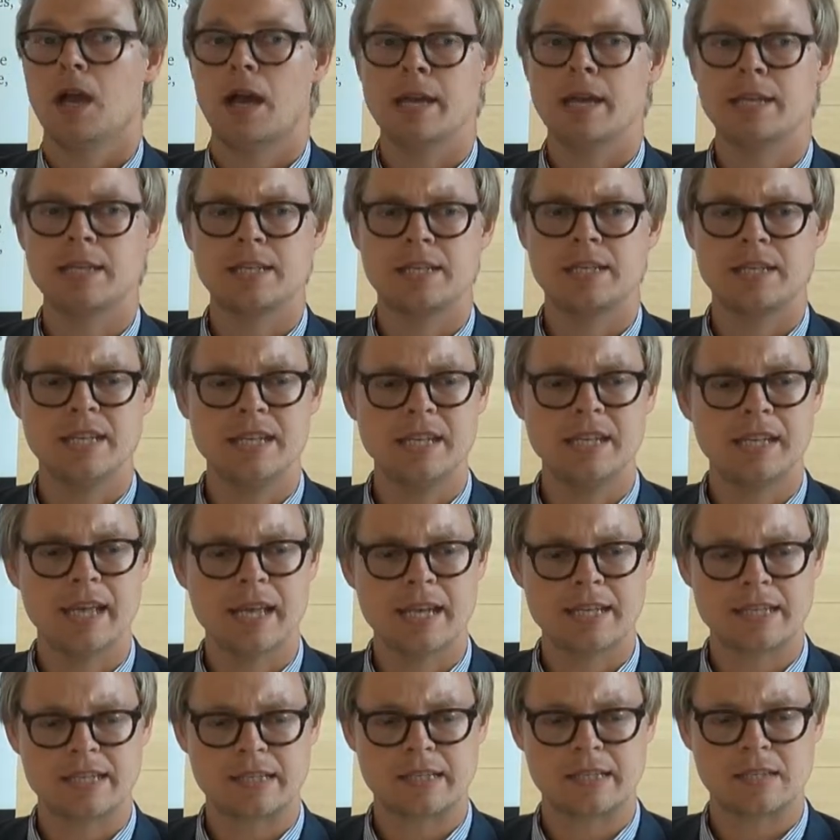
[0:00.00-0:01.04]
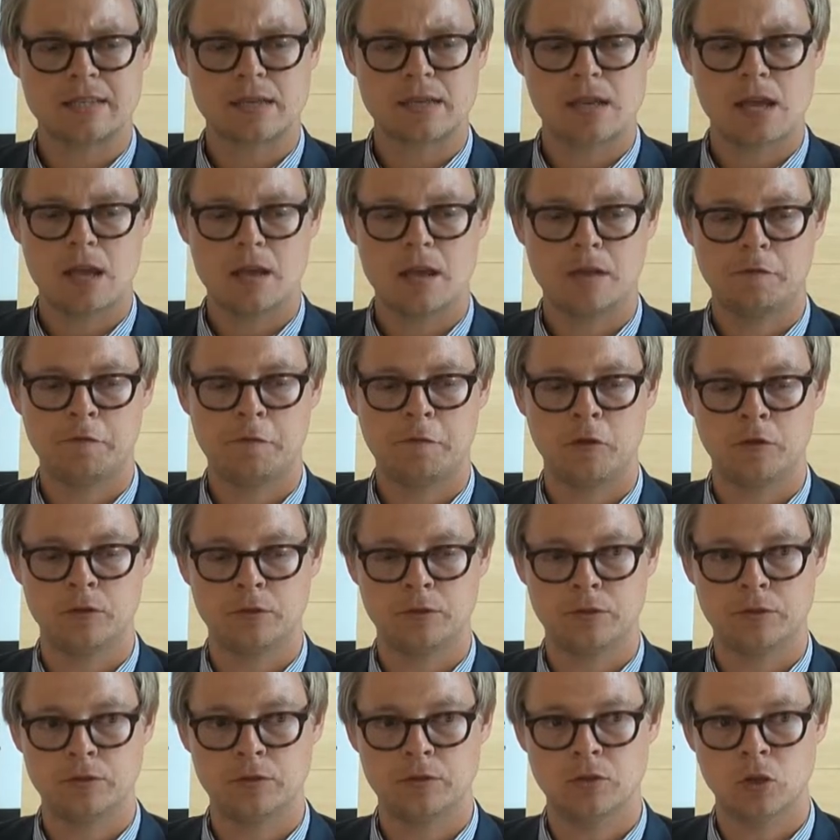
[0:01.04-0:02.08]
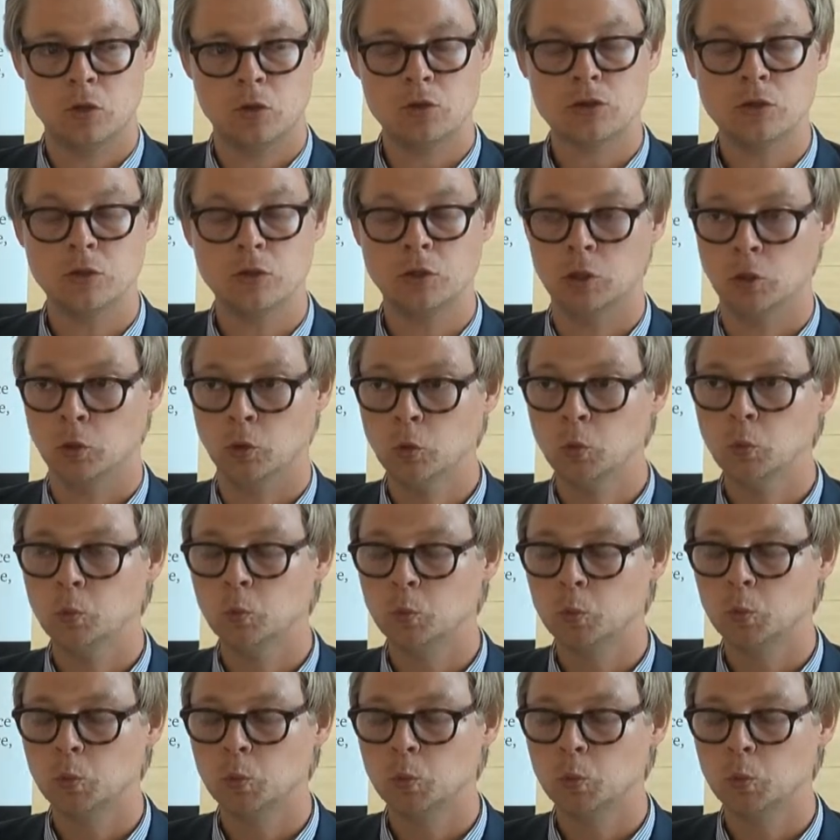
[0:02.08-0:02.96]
I see it as, for those who do,